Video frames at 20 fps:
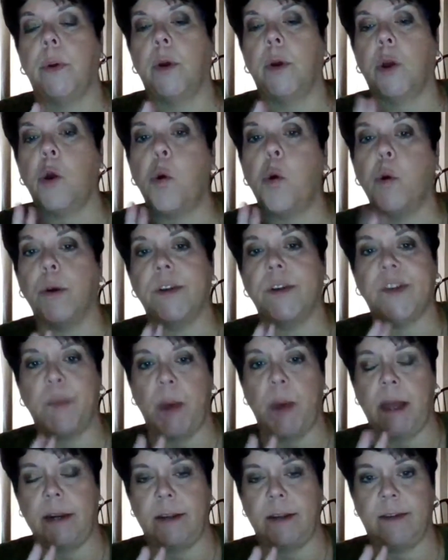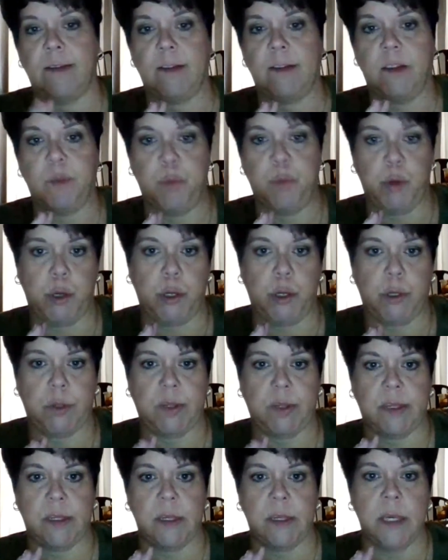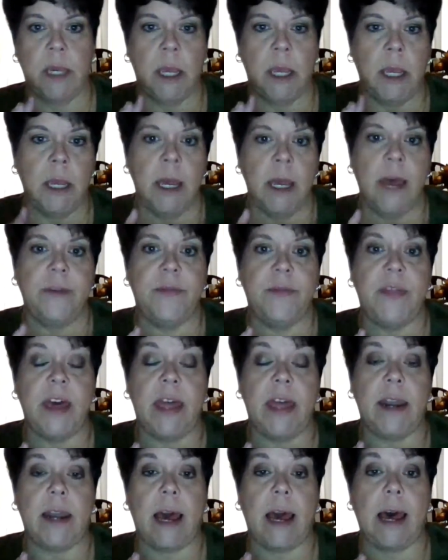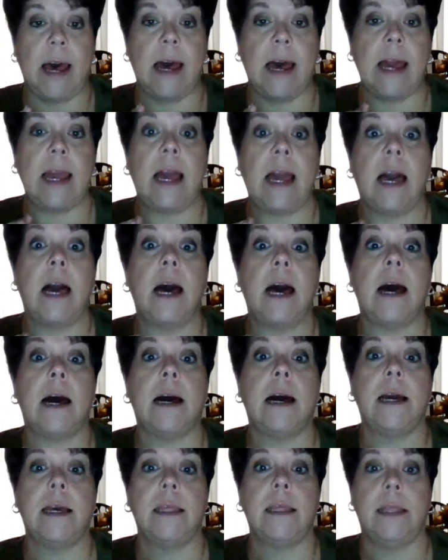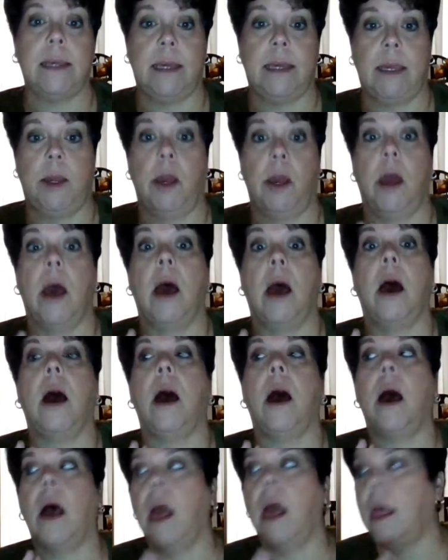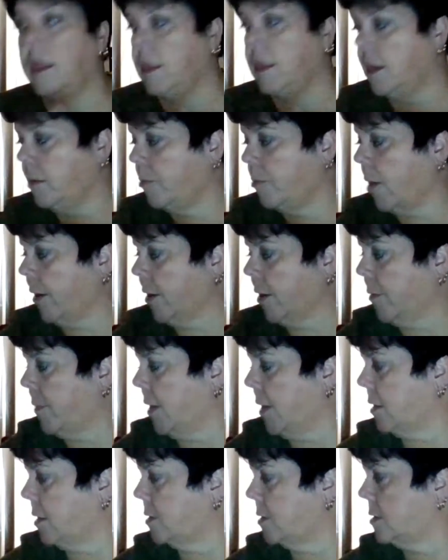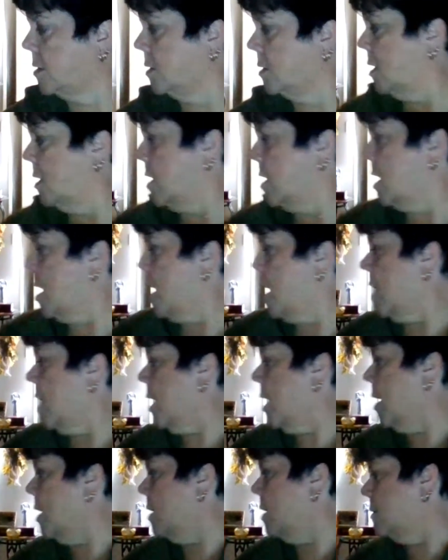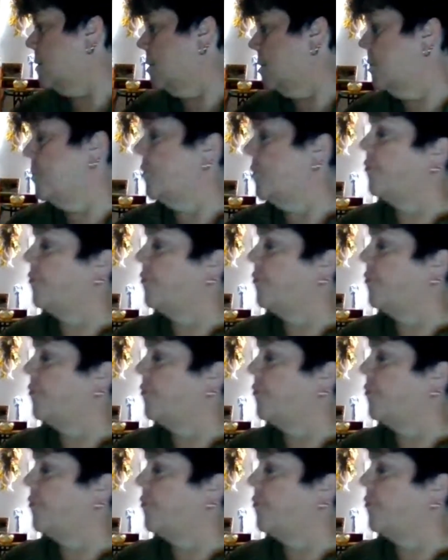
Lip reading: correspondences books that I highly, highly recommend. And the